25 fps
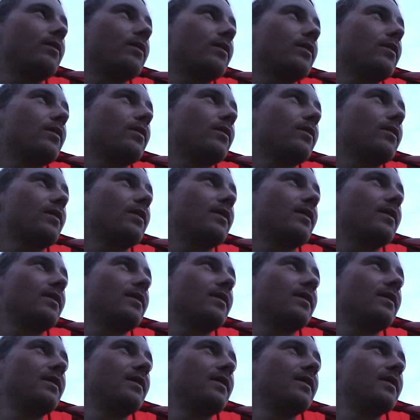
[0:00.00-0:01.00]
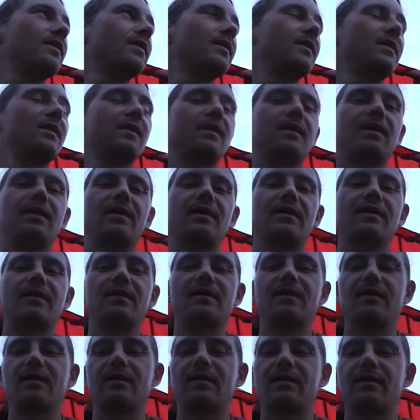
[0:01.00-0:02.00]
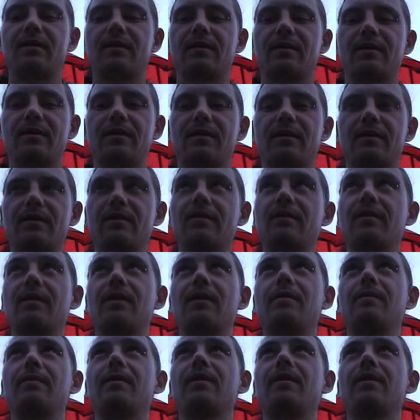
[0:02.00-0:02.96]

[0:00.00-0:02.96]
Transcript: you want to call it, and it's going to